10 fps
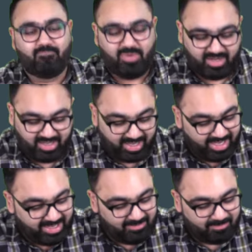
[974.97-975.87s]
But
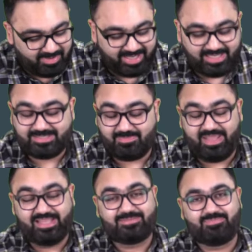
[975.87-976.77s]
again, please,
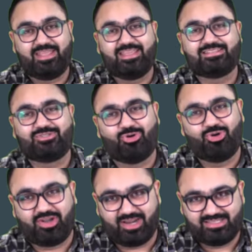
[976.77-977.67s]
please, please
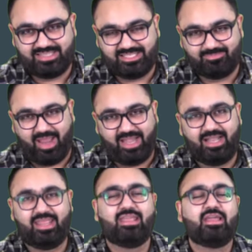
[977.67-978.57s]
don't trust these
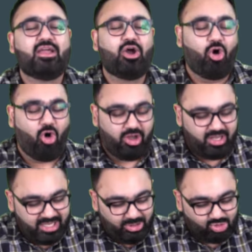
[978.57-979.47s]
blindly.
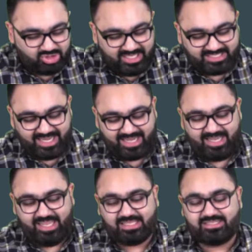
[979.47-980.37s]
Only use these
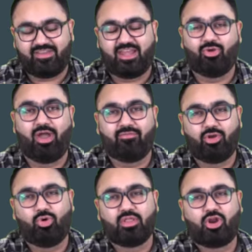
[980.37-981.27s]
techniques when you
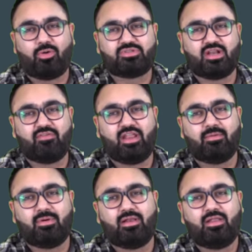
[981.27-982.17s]
have no other option
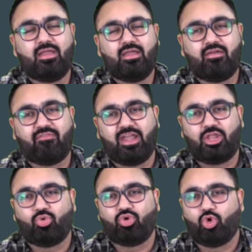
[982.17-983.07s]
available, when
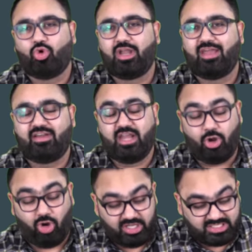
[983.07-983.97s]
you don't have any
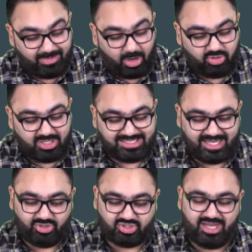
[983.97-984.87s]
knowledge about this
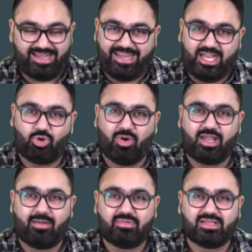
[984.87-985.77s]
and you still need to
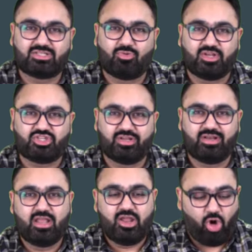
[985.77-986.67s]
attempt this
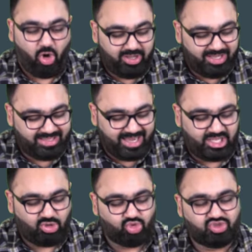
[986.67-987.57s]
question. Only
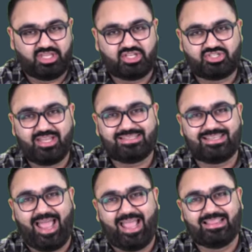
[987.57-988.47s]
then use these
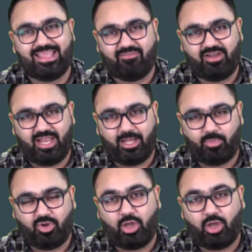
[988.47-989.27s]
tricks and they will help you.